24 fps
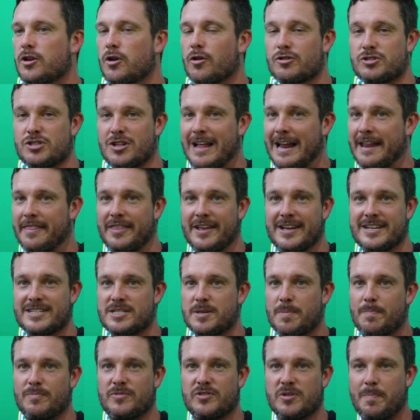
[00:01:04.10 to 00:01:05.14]
there's a lot of things
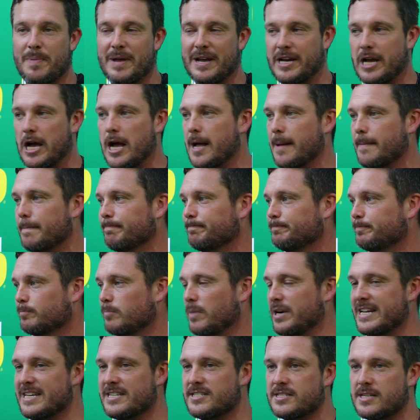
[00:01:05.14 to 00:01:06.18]
to pick up.
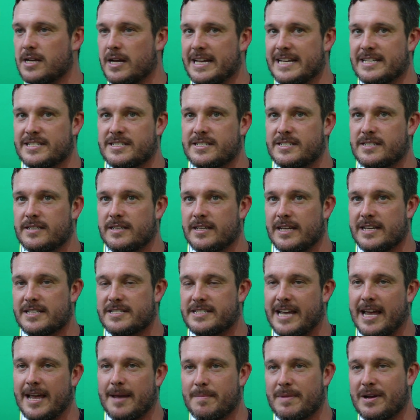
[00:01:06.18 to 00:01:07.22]
He's
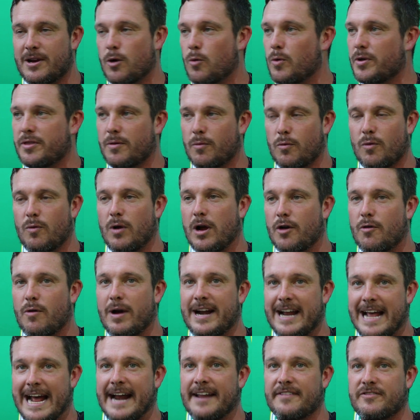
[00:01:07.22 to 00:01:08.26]
came here with a
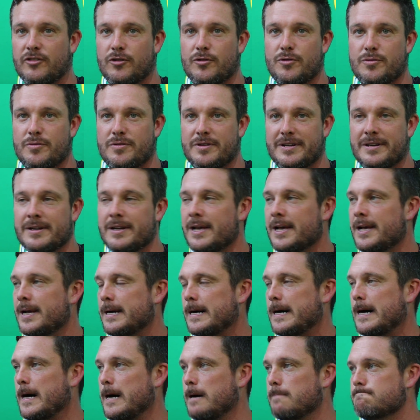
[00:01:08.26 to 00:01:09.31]
great attitude,
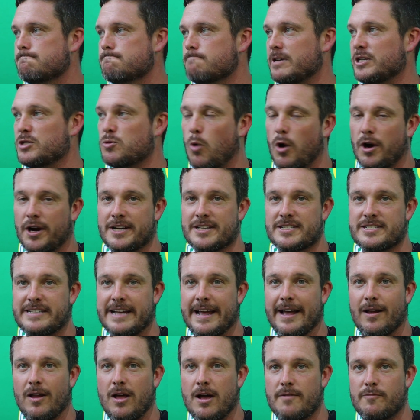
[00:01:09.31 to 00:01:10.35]
and he's working his
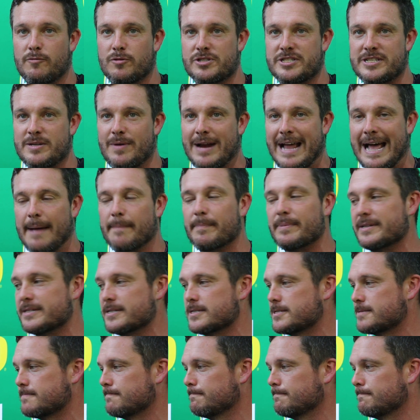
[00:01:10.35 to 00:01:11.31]
tail off. We'll see what happens.